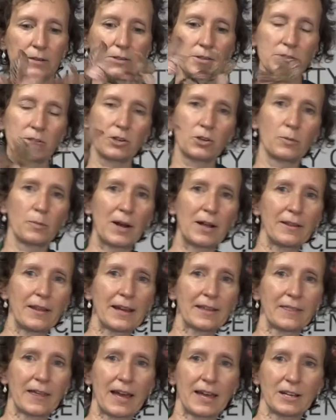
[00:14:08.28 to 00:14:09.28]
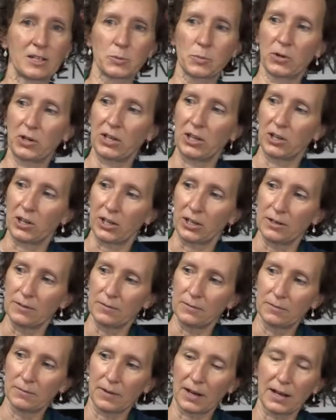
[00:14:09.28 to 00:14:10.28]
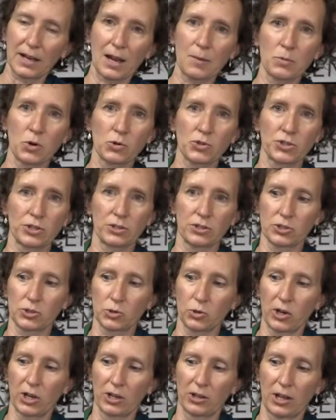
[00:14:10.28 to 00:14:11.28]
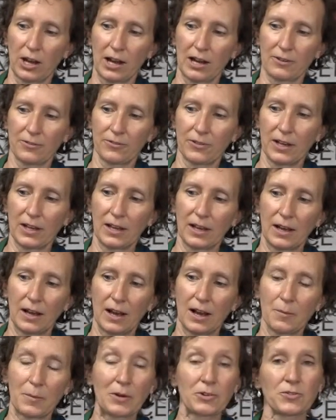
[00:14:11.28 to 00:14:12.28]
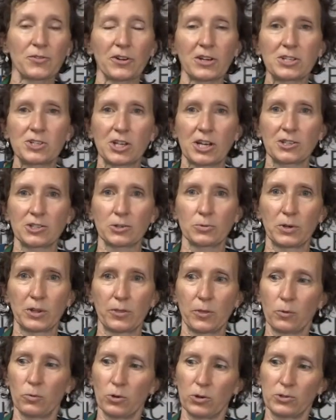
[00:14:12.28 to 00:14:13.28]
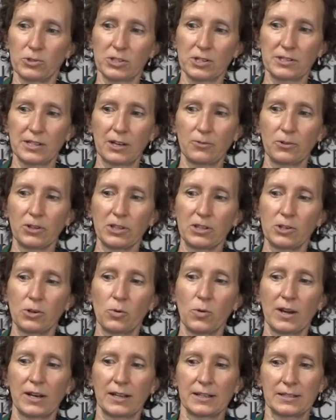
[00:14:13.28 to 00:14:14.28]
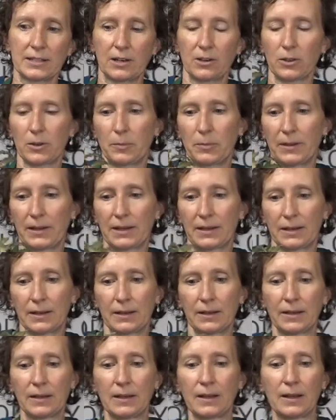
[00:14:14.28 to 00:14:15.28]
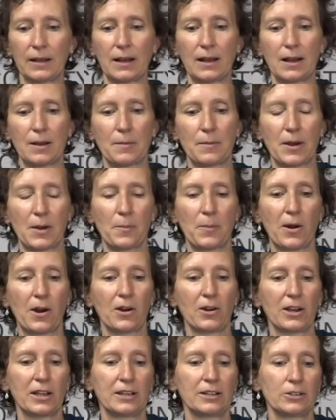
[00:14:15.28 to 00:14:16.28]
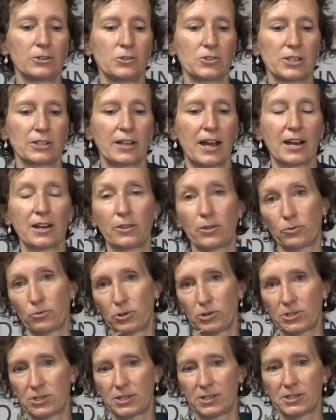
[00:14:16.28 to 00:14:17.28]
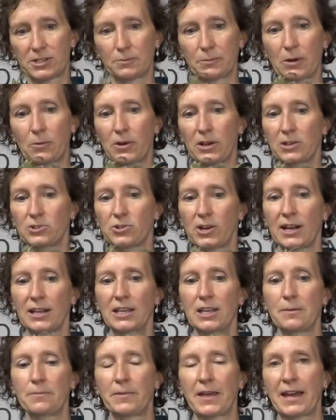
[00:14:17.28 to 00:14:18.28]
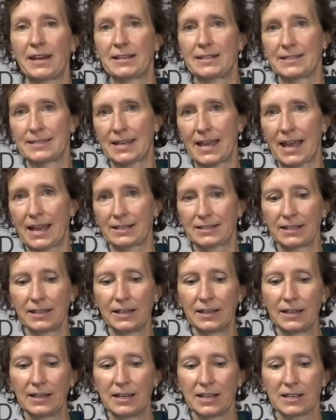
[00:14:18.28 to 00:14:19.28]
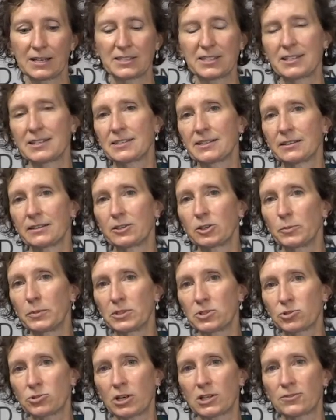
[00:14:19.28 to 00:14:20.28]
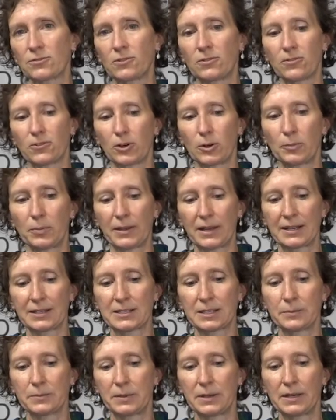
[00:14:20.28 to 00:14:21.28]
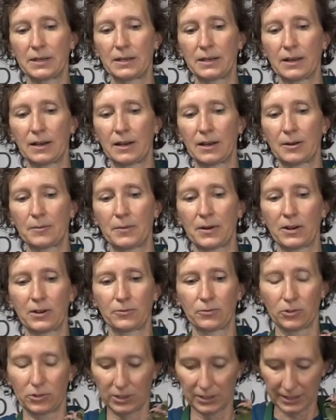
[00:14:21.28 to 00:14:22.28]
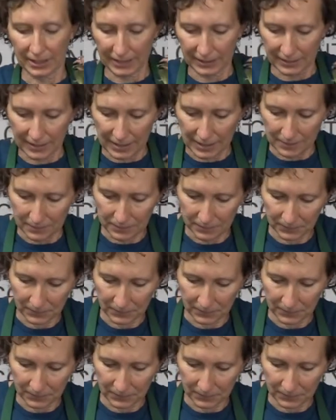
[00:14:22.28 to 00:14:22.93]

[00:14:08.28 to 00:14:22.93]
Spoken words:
So about like that is pretty good. I got most of the soil off. I was very gentle with the roots, because I really don't want to tear the plant apart and lose a lot of the root system. I want to try to keep that intact, because it is a little bit stressful for a plant to be unrooted like that.